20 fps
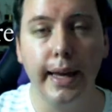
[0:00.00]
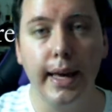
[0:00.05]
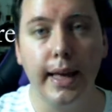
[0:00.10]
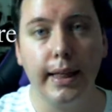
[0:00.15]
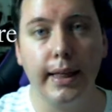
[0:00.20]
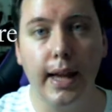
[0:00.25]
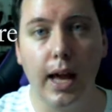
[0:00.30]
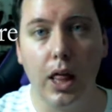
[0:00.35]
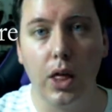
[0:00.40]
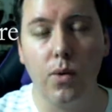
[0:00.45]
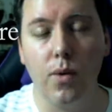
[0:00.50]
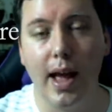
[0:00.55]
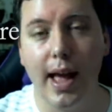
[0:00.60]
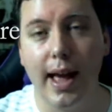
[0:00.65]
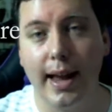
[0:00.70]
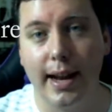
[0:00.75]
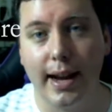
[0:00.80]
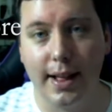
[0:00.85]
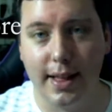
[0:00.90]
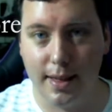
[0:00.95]
the only way I
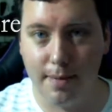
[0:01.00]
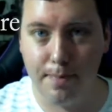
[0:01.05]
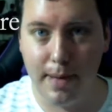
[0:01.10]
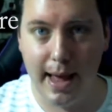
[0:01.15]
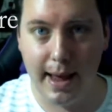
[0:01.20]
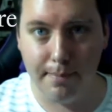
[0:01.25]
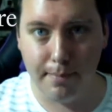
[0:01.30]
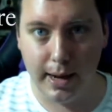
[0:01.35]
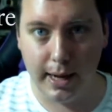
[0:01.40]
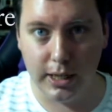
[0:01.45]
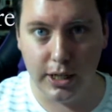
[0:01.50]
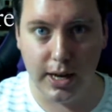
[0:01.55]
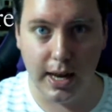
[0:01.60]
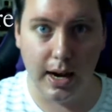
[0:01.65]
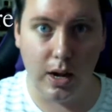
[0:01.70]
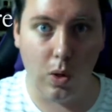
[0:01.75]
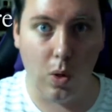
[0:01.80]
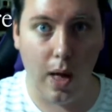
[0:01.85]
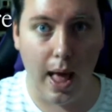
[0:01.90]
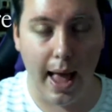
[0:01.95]
can expand my
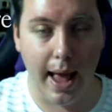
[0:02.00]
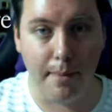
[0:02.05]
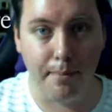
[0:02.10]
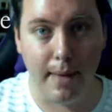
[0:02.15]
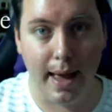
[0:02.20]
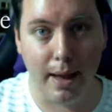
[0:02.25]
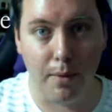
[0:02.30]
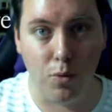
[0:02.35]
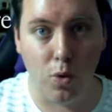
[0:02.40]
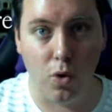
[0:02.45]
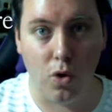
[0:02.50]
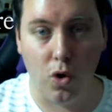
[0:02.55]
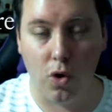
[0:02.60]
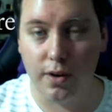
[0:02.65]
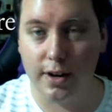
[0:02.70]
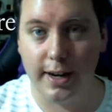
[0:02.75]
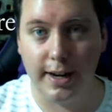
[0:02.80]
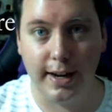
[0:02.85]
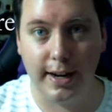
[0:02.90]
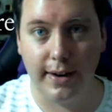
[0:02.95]
channel and make more
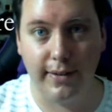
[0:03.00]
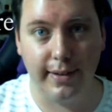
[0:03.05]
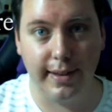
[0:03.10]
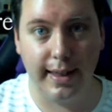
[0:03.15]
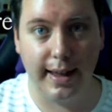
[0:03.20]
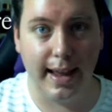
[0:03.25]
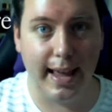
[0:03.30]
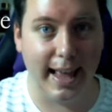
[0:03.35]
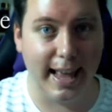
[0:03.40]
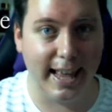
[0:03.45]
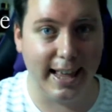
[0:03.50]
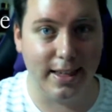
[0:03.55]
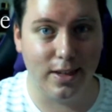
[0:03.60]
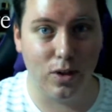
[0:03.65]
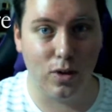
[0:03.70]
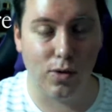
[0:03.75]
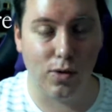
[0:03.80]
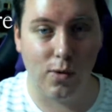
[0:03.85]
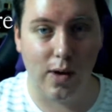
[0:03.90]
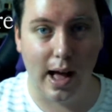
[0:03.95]
content and everything is
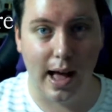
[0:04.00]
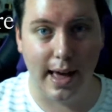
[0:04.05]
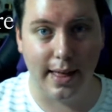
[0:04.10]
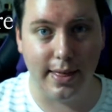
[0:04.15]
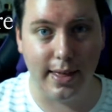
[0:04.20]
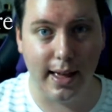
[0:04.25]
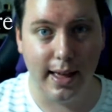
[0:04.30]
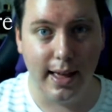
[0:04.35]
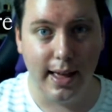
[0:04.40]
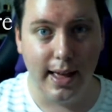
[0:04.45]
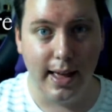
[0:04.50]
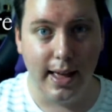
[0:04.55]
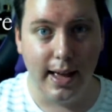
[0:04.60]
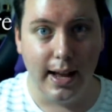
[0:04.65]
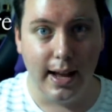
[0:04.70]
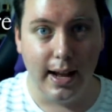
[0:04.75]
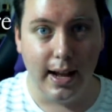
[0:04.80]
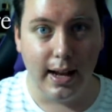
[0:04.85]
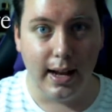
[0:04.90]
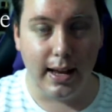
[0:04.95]
to either
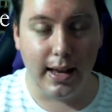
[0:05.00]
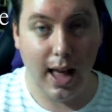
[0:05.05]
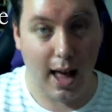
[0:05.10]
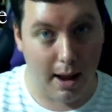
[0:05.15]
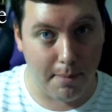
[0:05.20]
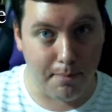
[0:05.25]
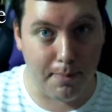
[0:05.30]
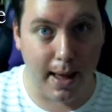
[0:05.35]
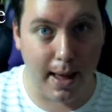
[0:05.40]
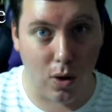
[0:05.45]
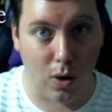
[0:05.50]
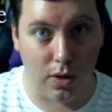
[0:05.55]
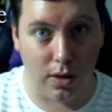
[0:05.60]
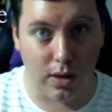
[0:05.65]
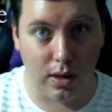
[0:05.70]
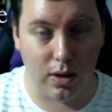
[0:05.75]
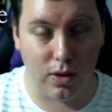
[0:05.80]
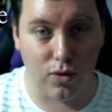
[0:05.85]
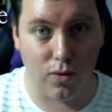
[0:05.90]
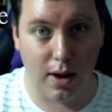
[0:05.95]
cut back on
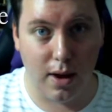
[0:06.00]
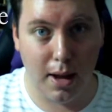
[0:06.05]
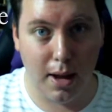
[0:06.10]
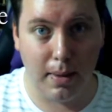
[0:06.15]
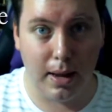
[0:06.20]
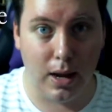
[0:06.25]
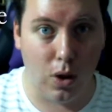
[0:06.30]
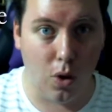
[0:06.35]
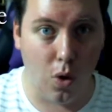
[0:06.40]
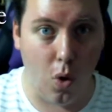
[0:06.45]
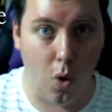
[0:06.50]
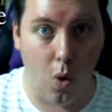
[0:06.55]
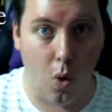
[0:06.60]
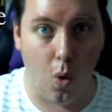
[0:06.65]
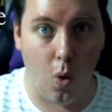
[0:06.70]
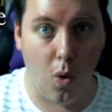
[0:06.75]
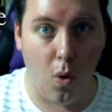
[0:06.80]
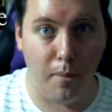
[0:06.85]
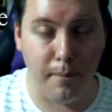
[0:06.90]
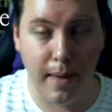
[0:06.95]
the streaming
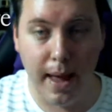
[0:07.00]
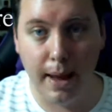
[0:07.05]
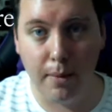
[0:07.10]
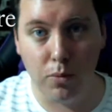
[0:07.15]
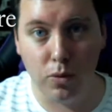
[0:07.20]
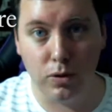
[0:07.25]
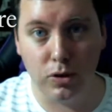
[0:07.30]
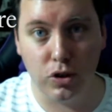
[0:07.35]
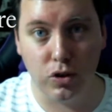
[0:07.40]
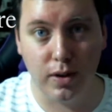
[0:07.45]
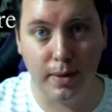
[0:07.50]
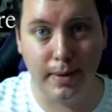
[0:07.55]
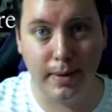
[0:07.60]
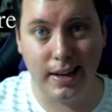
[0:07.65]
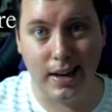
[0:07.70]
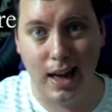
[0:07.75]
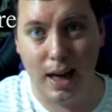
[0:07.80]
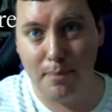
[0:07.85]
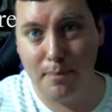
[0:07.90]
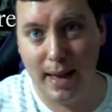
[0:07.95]
or make more streaming and
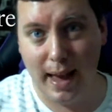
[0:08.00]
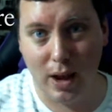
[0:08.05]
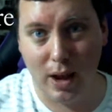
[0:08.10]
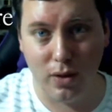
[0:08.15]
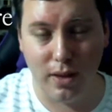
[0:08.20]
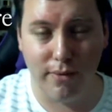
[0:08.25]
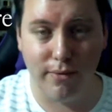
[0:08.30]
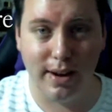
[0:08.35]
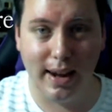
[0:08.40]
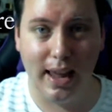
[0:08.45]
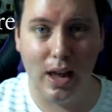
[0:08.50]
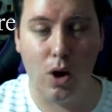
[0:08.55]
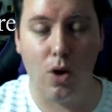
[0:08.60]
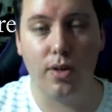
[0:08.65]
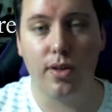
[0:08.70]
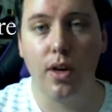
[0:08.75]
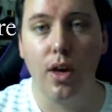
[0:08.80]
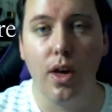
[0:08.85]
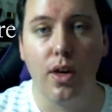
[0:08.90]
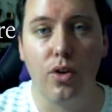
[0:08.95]
cut back on the videos.
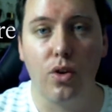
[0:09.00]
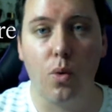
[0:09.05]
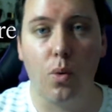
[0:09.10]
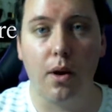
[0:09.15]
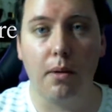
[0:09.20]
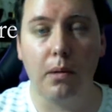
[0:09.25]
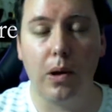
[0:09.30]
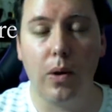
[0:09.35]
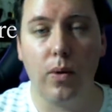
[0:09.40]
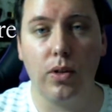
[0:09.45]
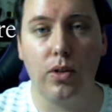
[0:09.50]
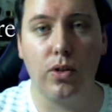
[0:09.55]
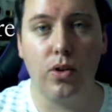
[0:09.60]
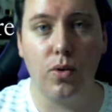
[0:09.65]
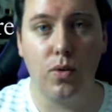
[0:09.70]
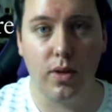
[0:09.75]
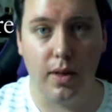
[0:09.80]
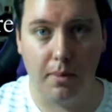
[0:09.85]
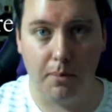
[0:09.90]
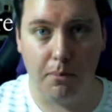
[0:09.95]
So what I'm going to do
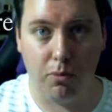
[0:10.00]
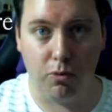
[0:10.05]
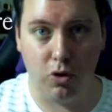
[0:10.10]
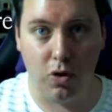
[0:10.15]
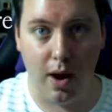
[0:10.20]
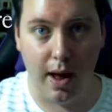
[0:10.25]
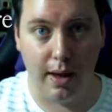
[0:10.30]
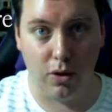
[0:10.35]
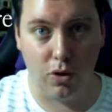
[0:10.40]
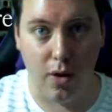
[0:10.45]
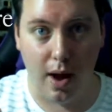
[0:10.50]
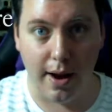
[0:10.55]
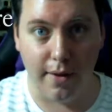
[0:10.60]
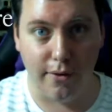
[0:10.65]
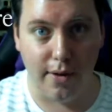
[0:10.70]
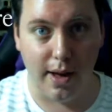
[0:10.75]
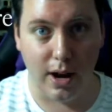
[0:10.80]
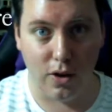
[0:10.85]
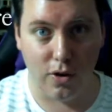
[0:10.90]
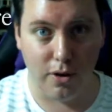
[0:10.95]
is I'm trying to
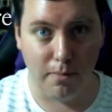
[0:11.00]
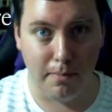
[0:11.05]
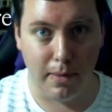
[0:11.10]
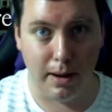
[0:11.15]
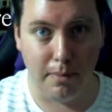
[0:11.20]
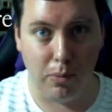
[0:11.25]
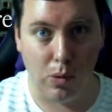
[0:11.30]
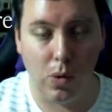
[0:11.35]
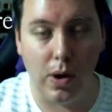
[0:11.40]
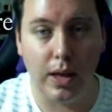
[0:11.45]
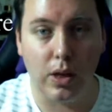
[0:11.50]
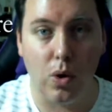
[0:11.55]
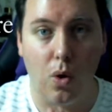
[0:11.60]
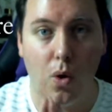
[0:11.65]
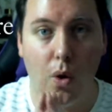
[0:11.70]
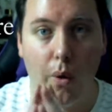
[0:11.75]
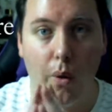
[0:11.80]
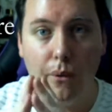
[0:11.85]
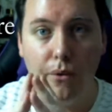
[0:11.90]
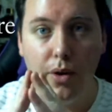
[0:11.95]
find a good midpoint
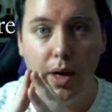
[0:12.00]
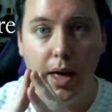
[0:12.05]
of,